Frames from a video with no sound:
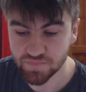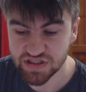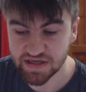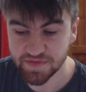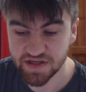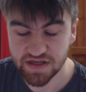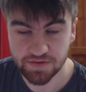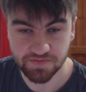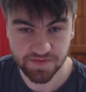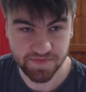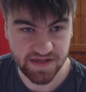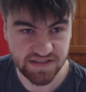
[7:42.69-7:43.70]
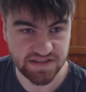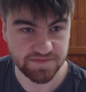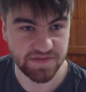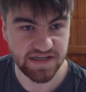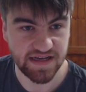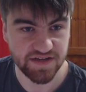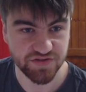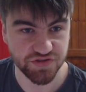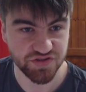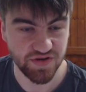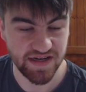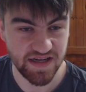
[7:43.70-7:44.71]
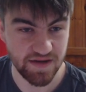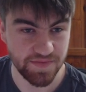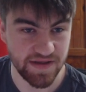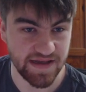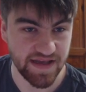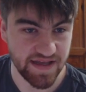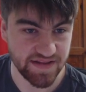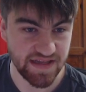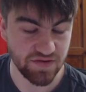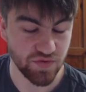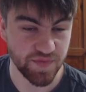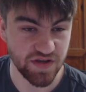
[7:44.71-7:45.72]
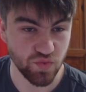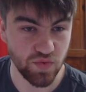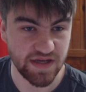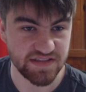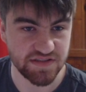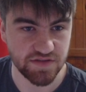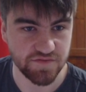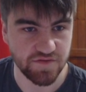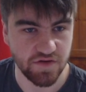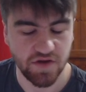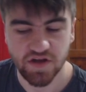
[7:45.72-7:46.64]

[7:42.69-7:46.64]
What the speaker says: come in and replace McAndrew straight up, and that would be a waste of